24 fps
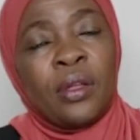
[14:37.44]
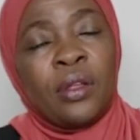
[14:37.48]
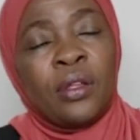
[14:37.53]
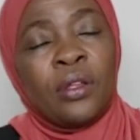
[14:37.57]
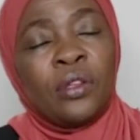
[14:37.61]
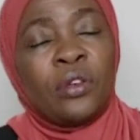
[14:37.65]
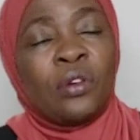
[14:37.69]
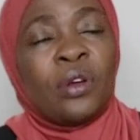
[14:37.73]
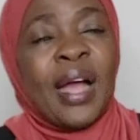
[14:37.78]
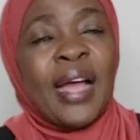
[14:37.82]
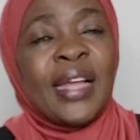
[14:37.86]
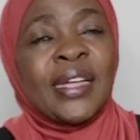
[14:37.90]

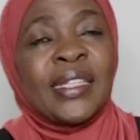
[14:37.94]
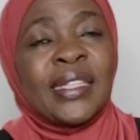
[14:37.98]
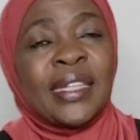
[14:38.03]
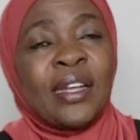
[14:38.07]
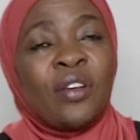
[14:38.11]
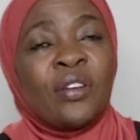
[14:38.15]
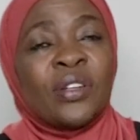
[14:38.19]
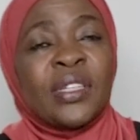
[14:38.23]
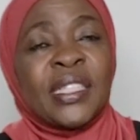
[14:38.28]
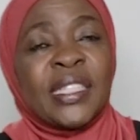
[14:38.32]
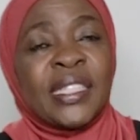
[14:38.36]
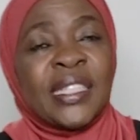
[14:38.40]
You
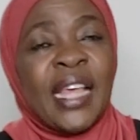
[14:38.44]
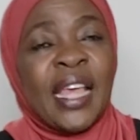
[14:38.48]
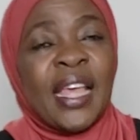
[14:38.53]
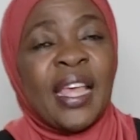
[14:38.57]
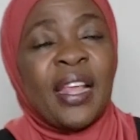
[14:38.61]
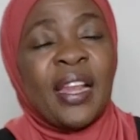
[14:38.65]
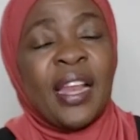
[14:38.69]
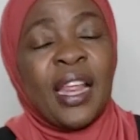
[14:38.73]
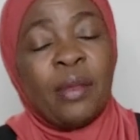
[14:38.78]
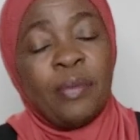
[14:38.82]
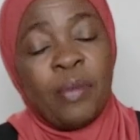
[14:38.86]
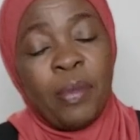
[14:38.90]
cannot
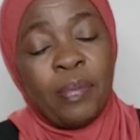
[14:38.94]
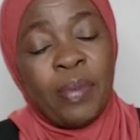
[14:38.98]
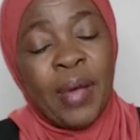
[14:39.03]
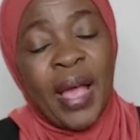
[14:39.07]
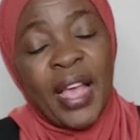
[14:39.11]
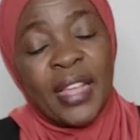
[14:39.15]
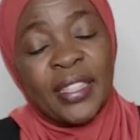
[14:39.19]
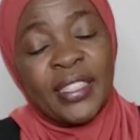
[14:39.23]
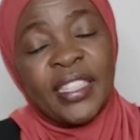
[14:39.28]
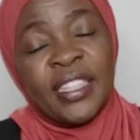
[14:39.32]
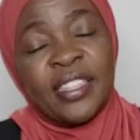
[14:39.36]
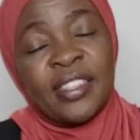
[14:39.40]
say, let me
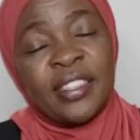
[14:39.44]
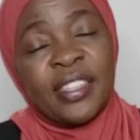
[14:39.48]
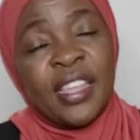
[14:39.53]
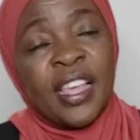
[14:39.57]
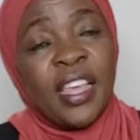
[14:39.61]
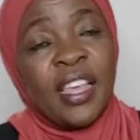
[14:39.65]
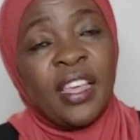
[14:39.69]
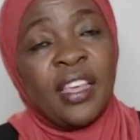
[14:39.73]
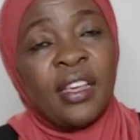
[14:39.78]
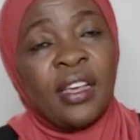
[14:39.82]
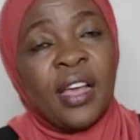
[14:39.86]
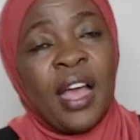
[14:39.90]
buy this
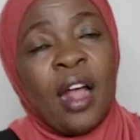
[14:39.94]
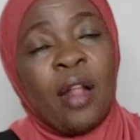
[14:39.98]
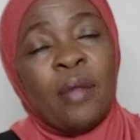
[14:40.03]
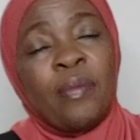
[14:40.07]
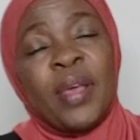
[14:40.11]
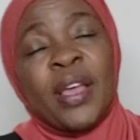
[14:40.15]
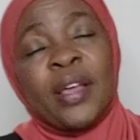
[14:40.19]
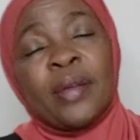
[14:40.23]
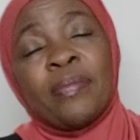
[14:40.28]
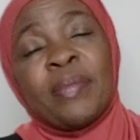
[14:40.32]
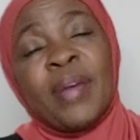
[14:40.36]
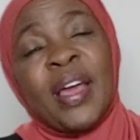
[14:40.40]
thing, I'll
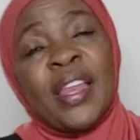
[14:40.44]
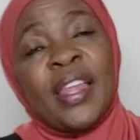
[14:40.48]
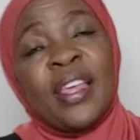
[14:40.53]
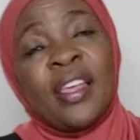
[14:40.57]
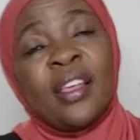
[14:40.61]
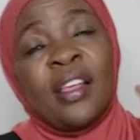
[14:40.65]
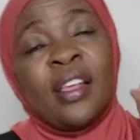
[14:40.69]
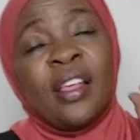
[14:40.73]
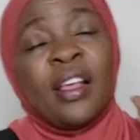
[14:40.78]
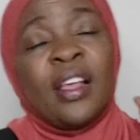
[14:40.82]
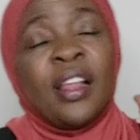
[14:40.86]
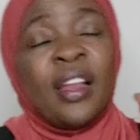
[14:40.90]
make money
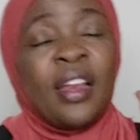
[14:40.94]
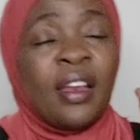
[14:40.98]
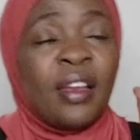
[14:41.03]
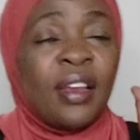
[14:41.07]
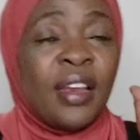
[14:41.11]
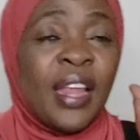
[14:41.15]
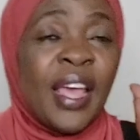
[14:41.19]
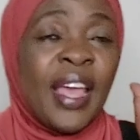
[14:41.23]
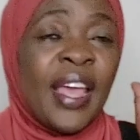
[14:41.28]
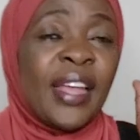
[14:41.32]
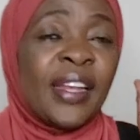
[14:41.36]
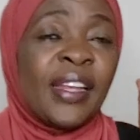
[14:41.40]

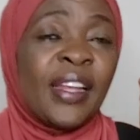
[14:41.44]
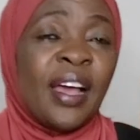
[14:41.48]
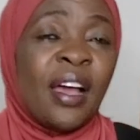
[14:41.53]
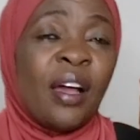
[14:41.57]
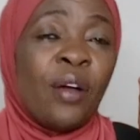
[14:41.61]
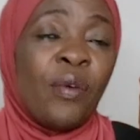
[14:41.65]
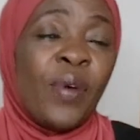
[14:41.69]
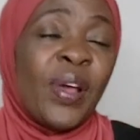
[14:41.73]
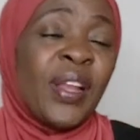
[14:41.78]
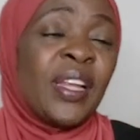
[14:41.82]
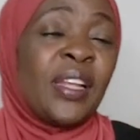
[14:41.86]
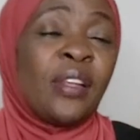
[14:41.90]
later
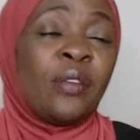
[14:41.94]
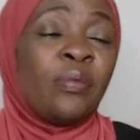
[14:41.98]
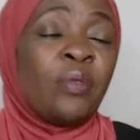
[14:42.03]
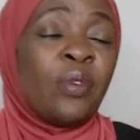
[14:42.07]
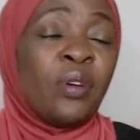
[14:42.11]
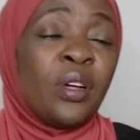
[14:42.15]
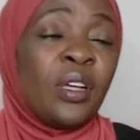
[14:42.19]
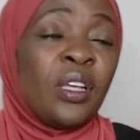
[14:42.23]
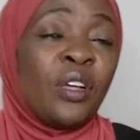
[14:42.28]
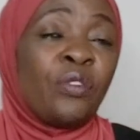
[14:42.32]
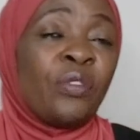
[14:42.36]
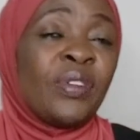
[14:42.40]
when it
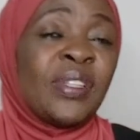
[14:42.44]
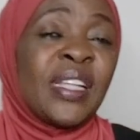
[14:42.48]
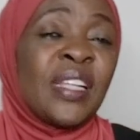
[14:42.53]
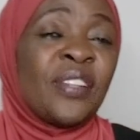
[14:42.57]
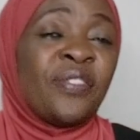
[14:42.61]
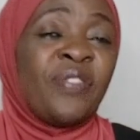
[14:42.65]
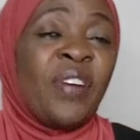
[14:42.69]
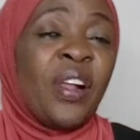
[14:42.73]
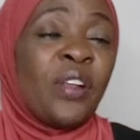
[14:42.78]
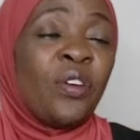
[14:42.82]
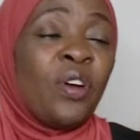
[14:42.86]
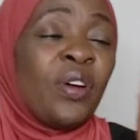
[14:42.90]
increases
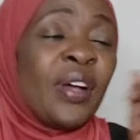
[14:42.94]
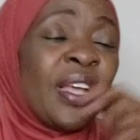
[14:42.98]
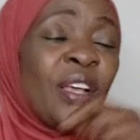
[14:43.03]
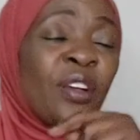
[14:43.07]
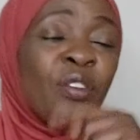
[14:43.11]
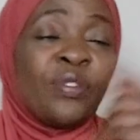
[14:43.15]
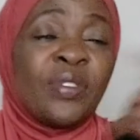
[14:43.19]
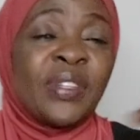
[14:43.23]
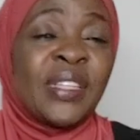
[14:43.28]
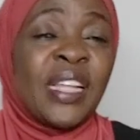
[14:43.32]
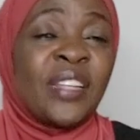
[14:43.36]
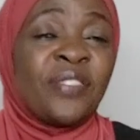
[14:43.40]
value. Okay,
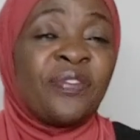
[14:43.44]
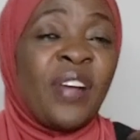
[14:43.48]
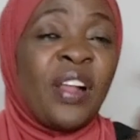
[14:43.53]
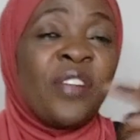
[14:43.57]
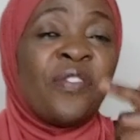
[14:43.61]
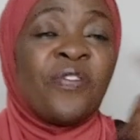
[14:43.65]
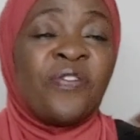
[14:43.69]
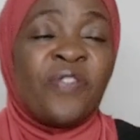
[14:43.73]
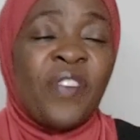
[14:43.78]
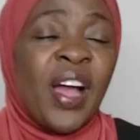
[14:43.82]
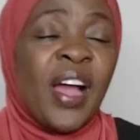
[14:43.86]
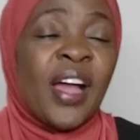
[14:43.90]
increases value,
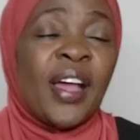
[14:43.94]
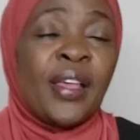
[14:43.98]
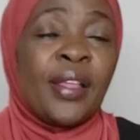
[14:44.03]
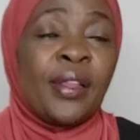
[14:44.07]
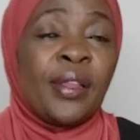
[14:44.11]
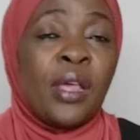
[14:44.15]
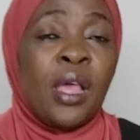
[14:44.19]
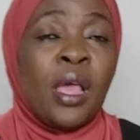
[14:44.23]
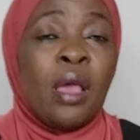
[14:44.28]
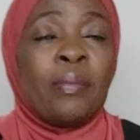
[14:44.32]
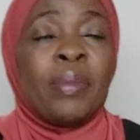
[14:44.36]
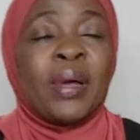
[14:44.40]
fine.
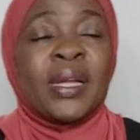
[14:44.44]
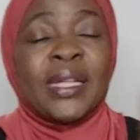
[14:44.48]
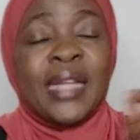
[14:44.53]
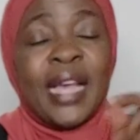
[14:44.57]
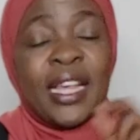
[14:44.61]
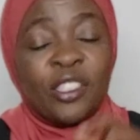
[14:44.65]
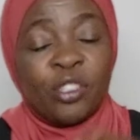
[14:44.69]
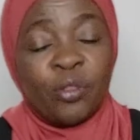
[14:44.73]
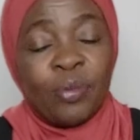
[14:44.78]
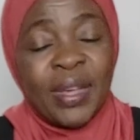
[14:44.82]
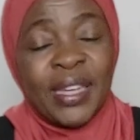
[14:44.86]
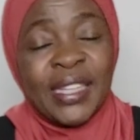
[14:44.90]
But it
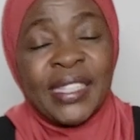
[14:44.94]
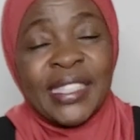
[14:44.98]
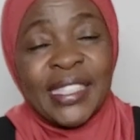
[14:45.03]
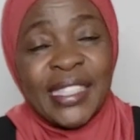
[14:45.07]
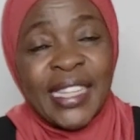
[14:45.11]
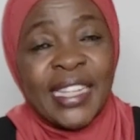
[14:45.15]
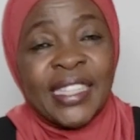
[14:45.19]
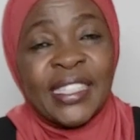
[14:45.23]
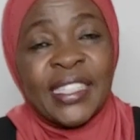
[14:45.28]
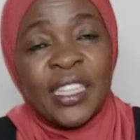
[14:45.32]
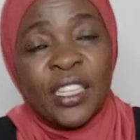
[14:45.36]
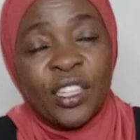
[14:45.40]
has to make
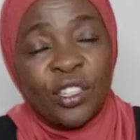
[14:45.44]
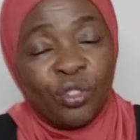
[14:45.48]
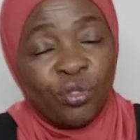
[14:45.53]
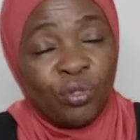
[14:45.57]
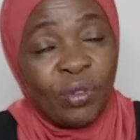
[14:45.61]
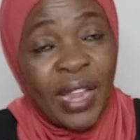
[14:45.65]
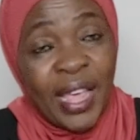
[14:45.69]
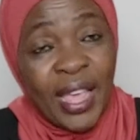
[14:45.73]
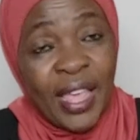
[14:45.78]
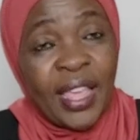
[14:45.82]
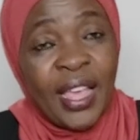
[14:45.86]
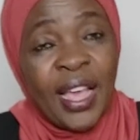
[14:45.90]
sense
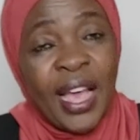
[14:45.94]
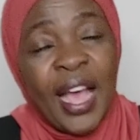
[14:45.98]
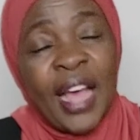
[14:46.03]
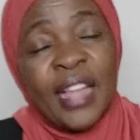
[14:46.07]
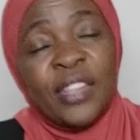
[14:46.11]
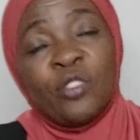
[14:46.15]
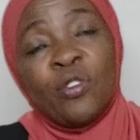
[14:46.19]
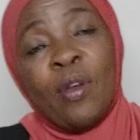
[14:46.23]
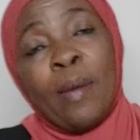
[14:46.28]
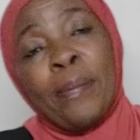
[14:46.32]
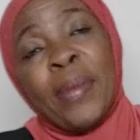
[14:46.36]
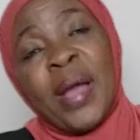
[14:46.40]
today
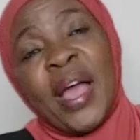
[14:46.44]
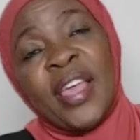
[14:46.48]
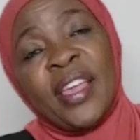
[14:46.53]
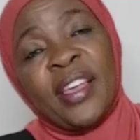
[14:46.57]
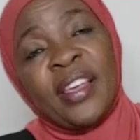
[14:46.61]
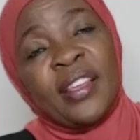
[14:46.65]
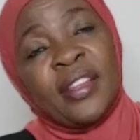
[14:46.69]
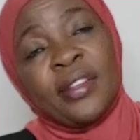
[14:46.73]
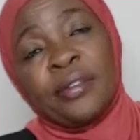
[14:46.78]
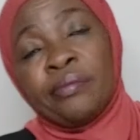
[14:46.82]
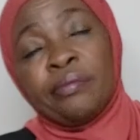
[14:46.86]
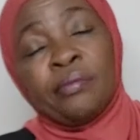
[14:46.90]
as you're buying
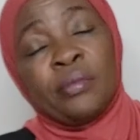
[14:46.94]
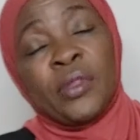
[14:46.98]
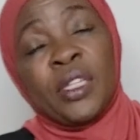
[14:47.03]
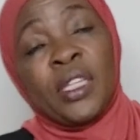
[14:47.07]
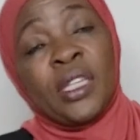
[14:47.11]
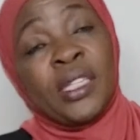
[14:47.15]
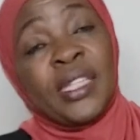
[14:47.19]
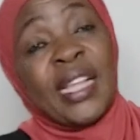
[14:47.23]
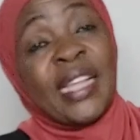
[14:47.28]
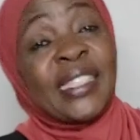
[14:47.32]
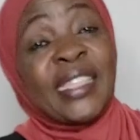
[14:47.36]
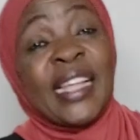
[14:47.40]
it.
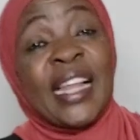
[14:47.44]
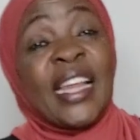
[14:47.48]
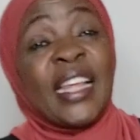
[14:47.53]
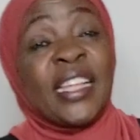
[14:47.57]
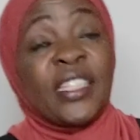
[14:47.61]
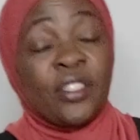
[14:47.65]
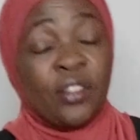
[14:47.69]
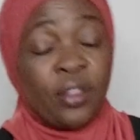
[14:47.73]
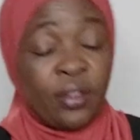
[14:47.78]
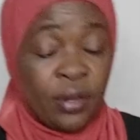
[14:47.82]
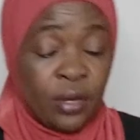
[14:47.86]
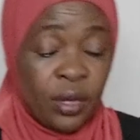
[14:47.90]
That's a
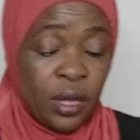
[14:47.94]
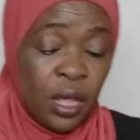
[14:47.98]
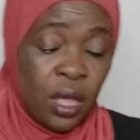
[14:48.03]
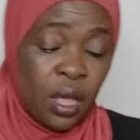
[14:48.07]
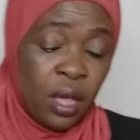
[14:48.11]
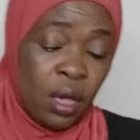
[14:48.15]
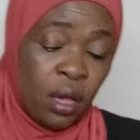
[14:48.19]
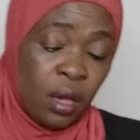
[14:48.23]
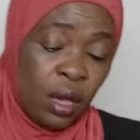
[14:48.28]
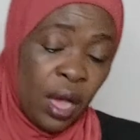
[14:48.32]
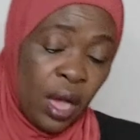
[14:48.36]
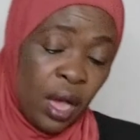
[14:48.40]
lesson.
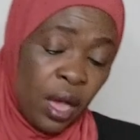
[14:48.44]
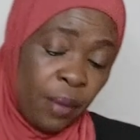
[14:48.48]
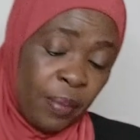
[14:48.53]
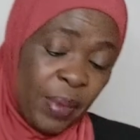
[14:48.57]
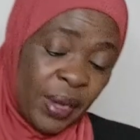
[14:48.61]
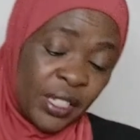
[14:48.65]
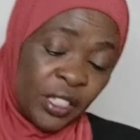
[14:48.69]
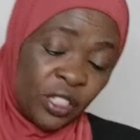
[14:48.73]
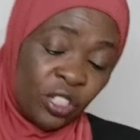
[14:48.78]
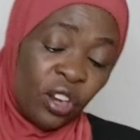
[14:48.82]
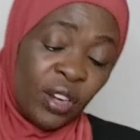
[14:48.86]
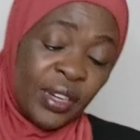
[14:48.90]
But
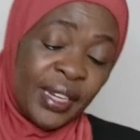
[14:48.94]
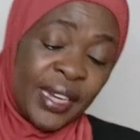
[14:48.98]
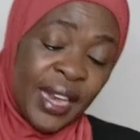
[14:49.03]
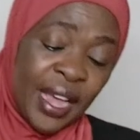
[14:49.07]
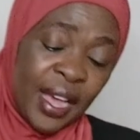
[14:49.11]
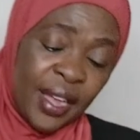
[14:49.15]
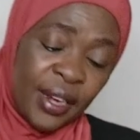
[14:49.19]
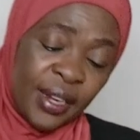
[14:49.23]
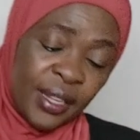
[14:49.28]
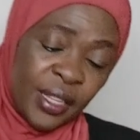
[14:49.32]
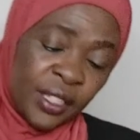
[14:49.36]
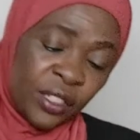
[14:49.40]
it's not
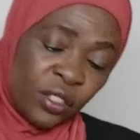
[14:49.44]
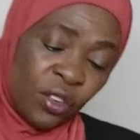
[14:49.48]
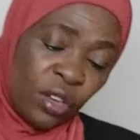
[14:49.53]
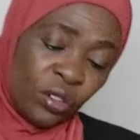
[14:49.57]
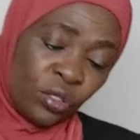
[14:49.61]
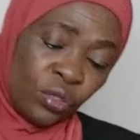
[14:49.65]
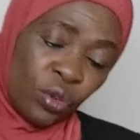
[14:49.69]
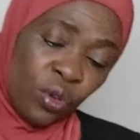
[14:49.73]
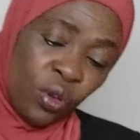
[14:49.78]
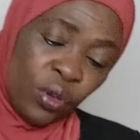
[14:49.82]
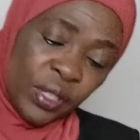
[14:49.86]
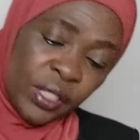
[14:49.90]
done. He's going
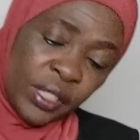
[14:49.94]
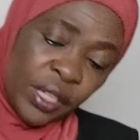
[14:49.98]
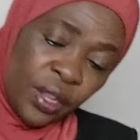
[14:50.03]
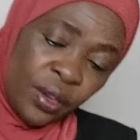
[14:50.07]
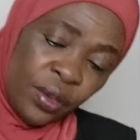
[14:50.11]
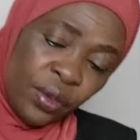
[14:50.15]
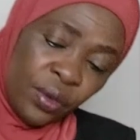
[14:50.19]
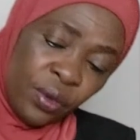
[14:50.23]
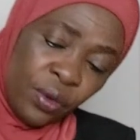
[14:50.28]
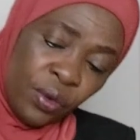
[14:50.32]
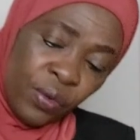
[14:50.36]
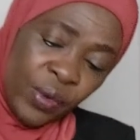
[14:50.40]
to
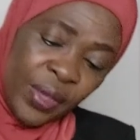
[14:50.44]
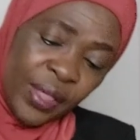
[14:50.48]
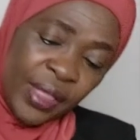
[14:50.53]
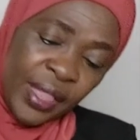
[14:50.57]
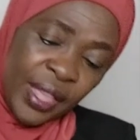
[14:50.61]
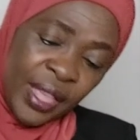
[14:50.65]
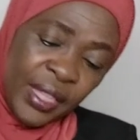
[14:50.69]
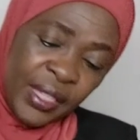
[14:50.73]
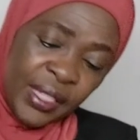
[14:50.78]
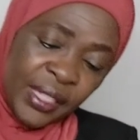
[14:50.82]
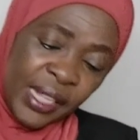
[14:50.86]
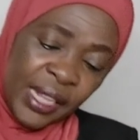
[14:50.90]
continue with
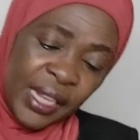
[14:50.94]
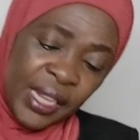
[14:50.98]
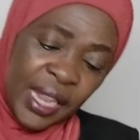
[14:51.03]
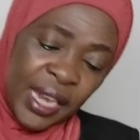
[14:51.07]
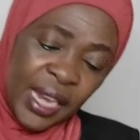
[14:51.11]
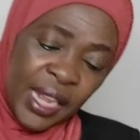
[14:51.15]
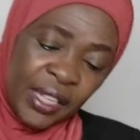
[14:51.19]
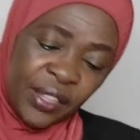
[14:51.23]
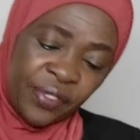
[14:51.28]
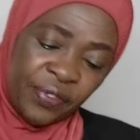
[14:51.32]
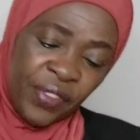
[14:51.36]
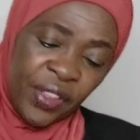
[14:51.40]
this in the
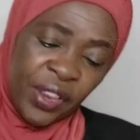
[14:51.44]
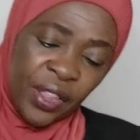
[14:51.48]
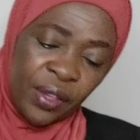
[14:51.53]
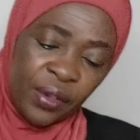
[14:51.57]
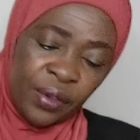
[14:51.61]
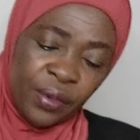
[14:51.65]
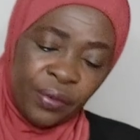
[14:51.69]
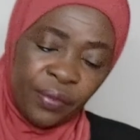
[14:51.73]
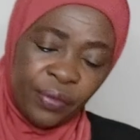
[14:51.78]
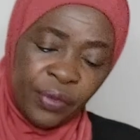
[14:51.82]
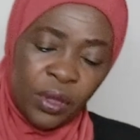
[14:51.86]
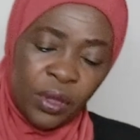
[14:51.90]
next video.